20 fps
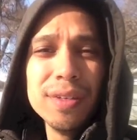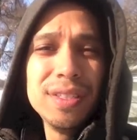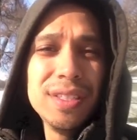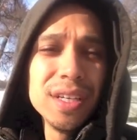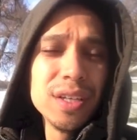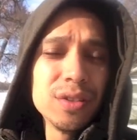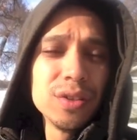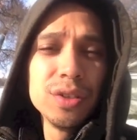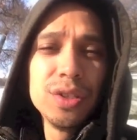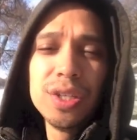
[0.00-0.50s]
or
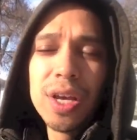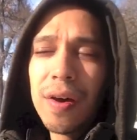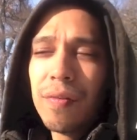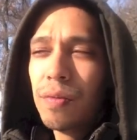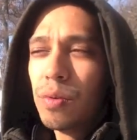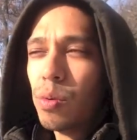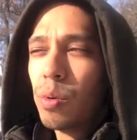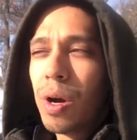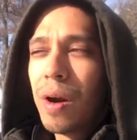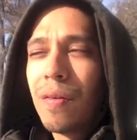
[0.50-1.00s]
6 or
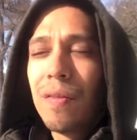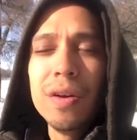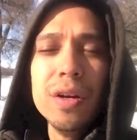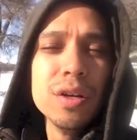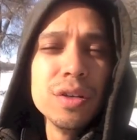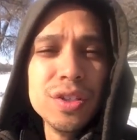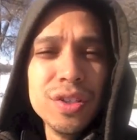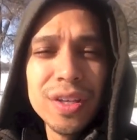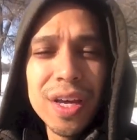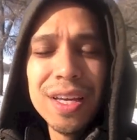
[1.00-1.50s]
7, whatever
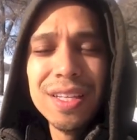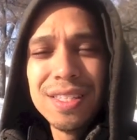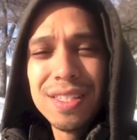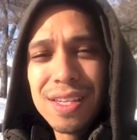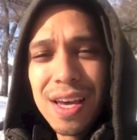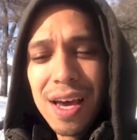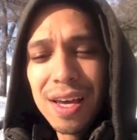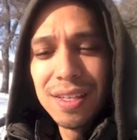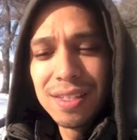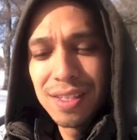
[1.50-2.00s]
your state
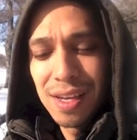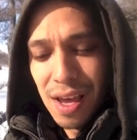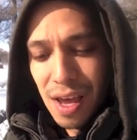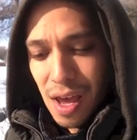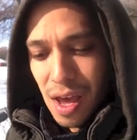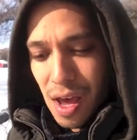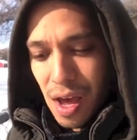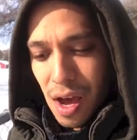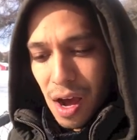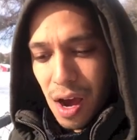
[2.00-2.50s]
says,
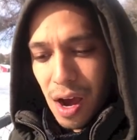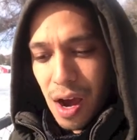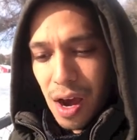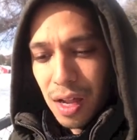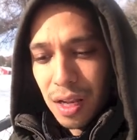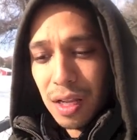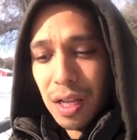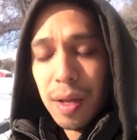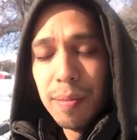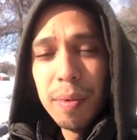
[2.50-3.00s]

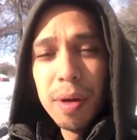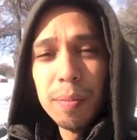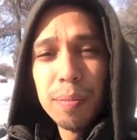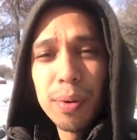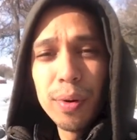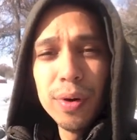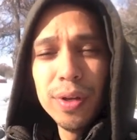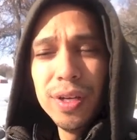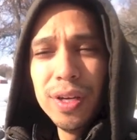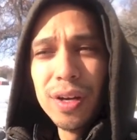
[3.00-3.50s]
limit
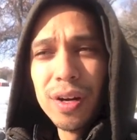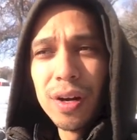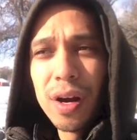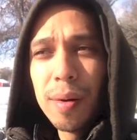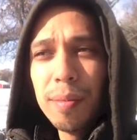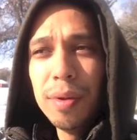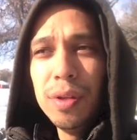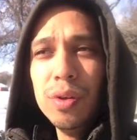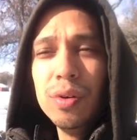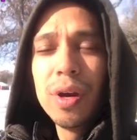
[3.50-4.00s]
per year?
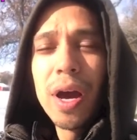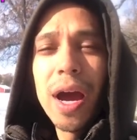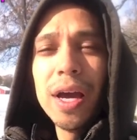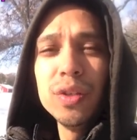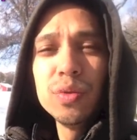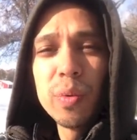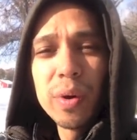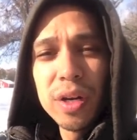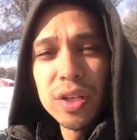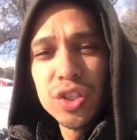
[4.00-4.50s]
I mean, you
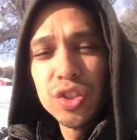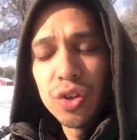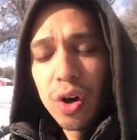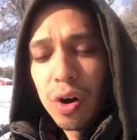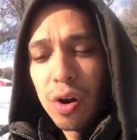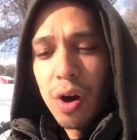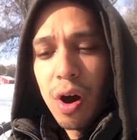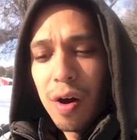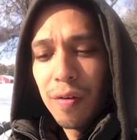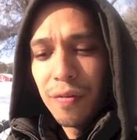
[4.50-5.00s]
guys want to
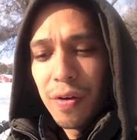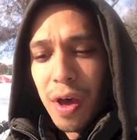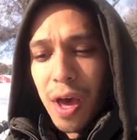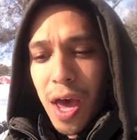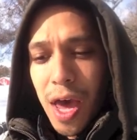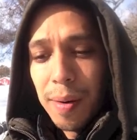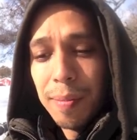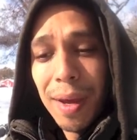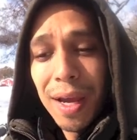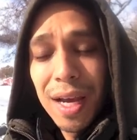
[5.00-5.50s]
start off
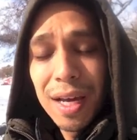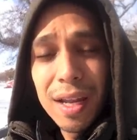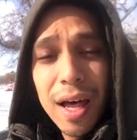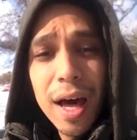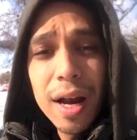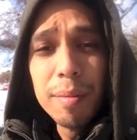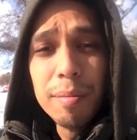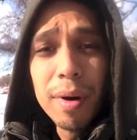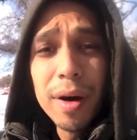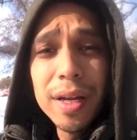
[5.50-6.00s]
and make a
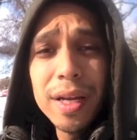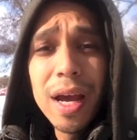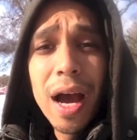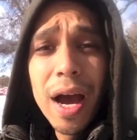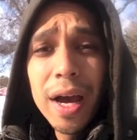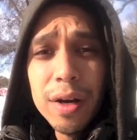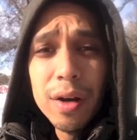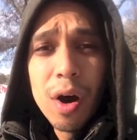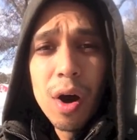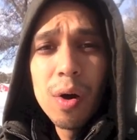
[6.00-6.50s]
lot of money.
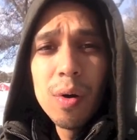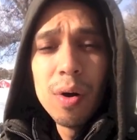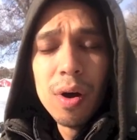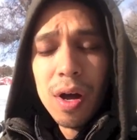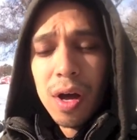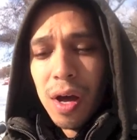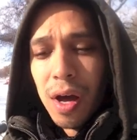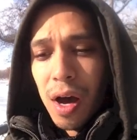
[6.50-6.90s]
I know.